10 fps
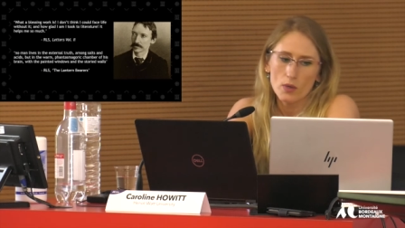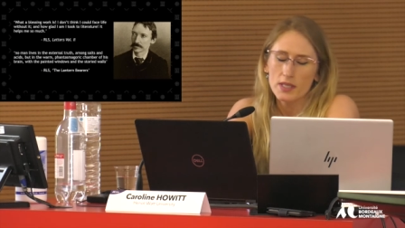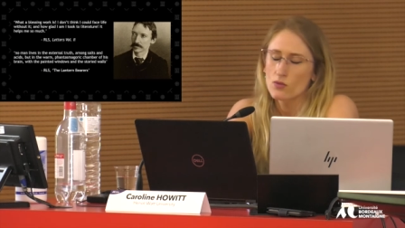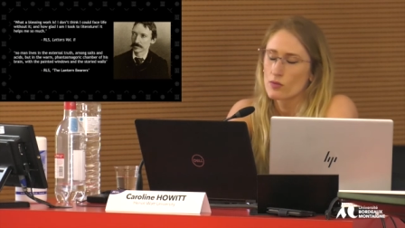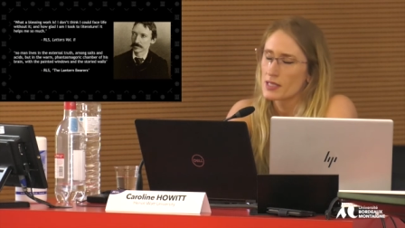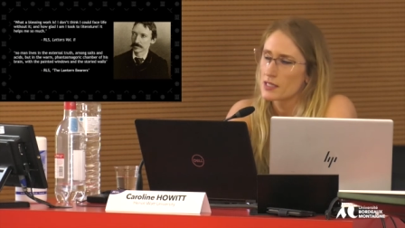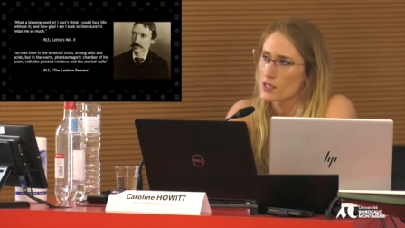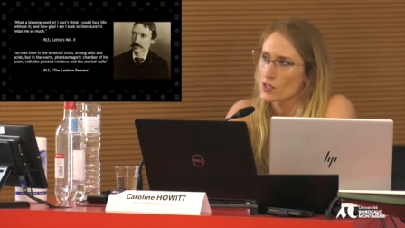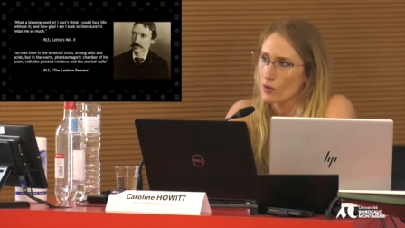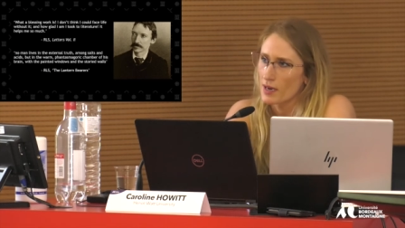what he's really
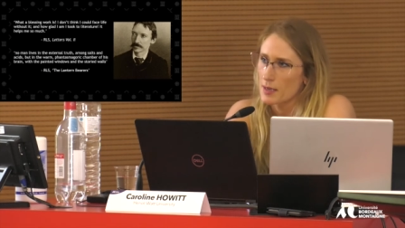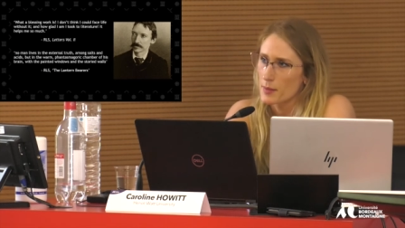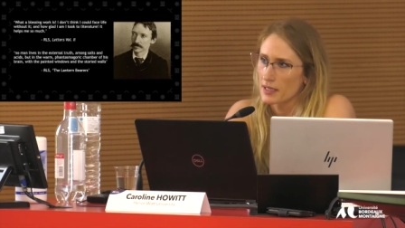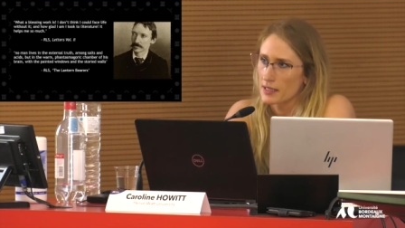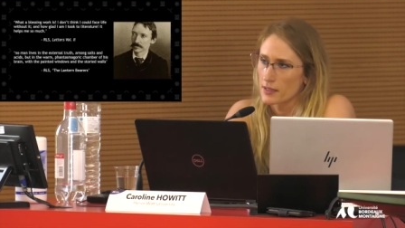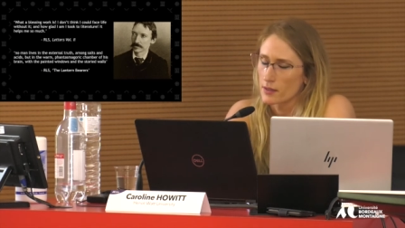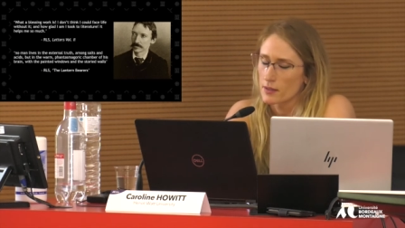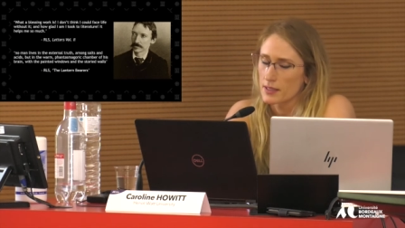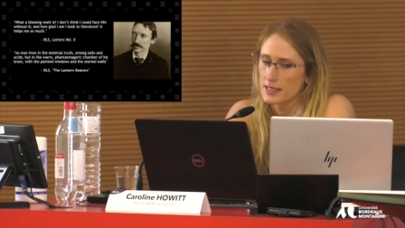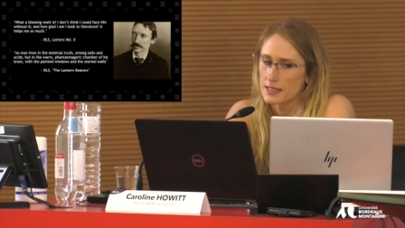describing
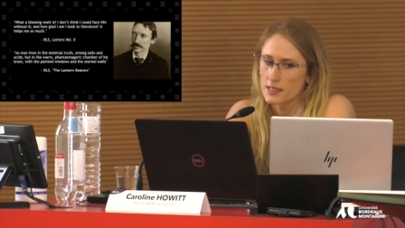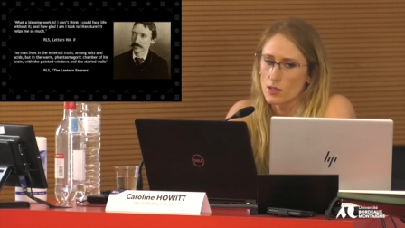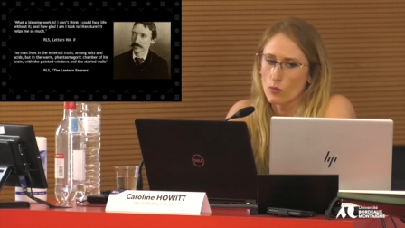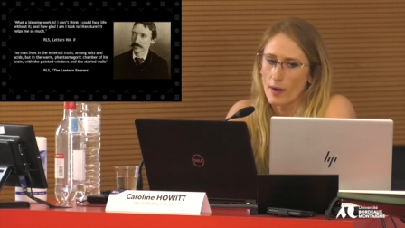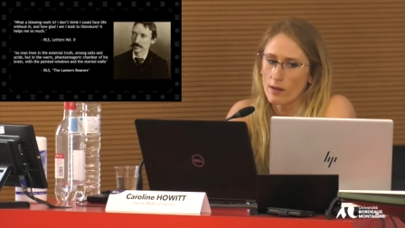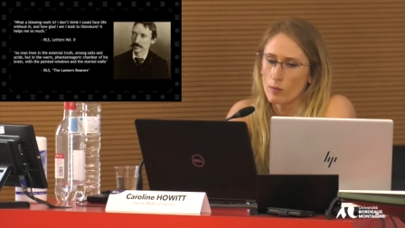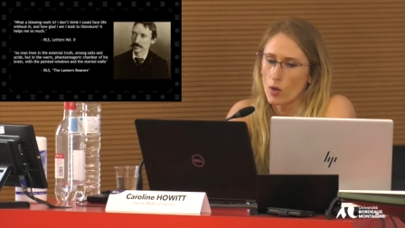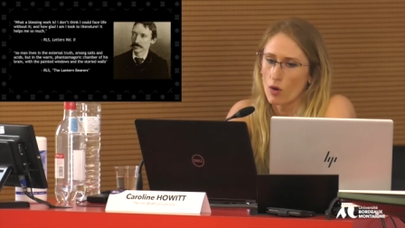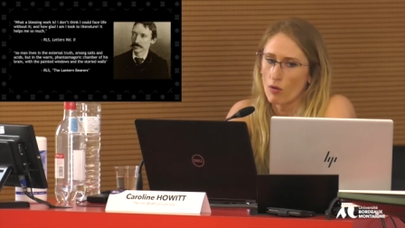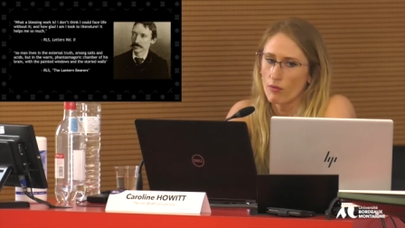here is the
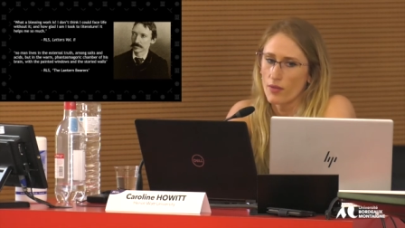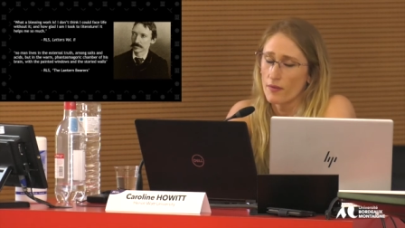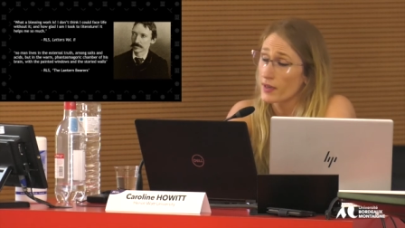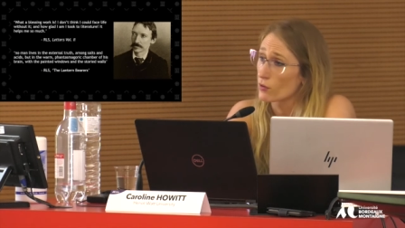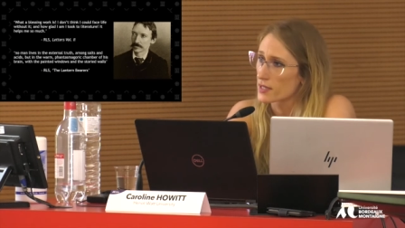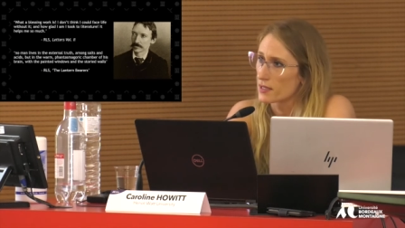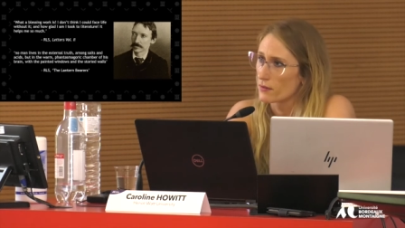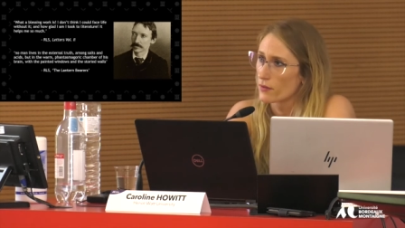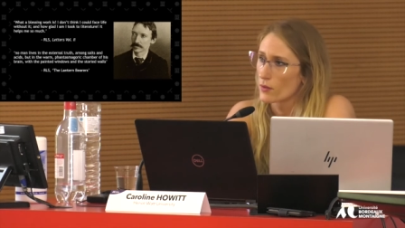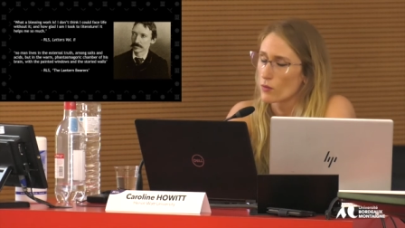realm of the
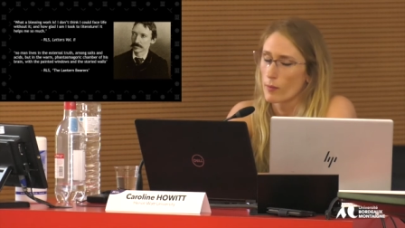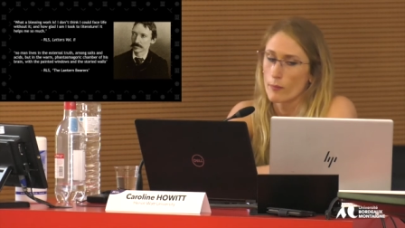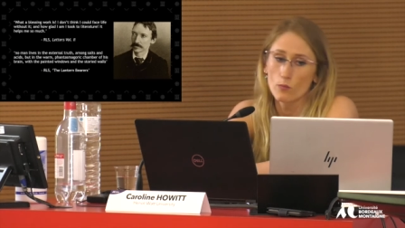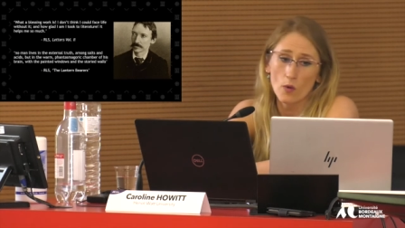figurative, the